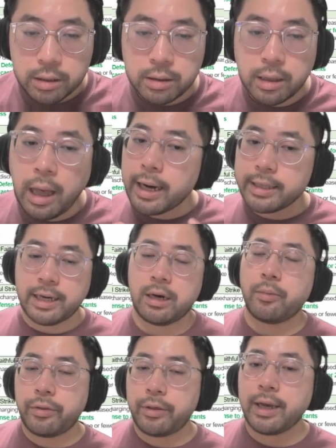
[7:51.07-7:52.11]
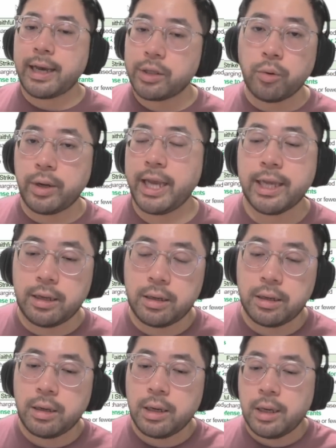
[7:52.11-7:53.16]
Not a terrible thing. I don't hate it.
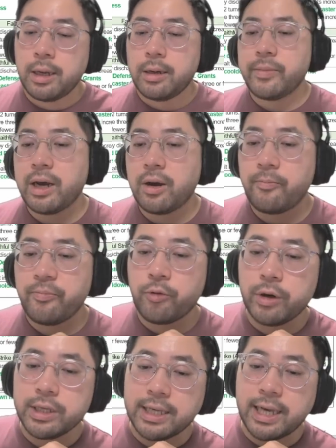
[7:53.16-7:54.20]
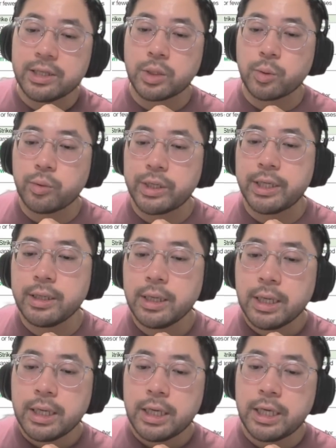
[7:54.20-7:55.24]
Now, for his S3,
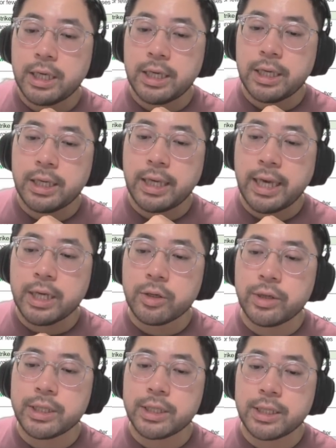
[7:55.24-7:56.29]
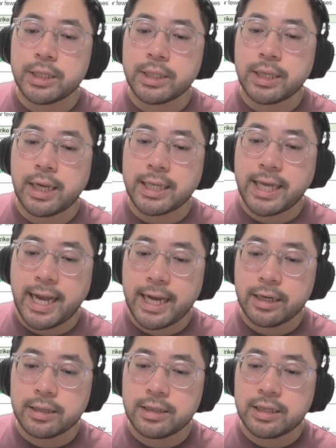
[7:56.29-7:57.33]
he increases
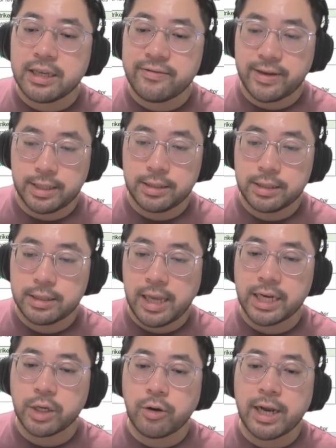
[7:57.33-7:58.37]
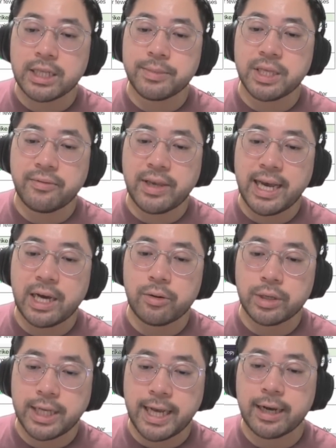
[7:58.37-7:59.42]
attack, defense, and grants himself
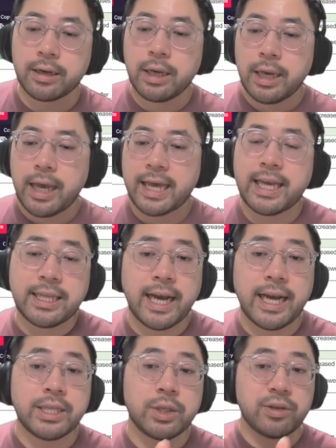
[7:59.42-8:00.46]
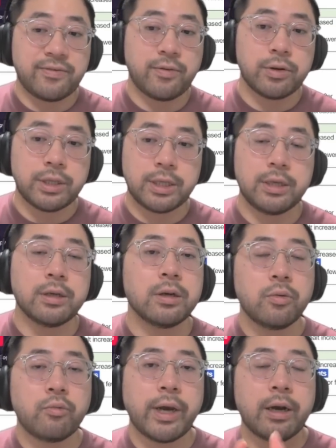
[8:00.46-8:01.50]
counterattack. And that ties into his first
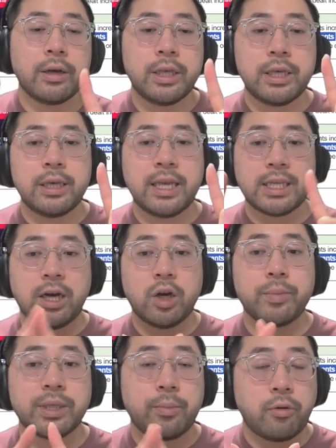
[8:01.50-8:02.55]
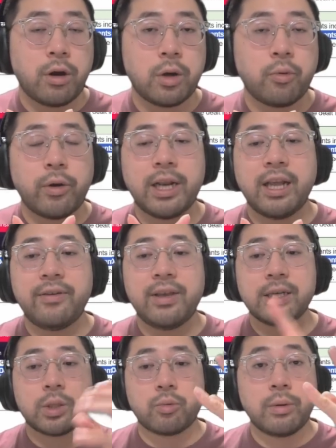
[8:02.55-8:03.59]
skill where he gets 100% proc rate if he
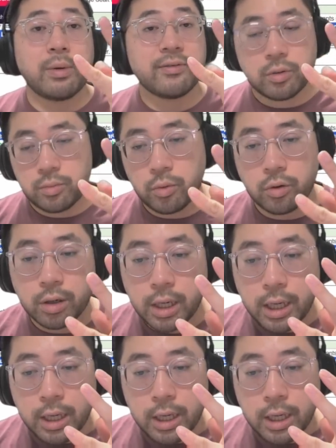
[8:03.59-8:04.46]
has 3 buffs or more.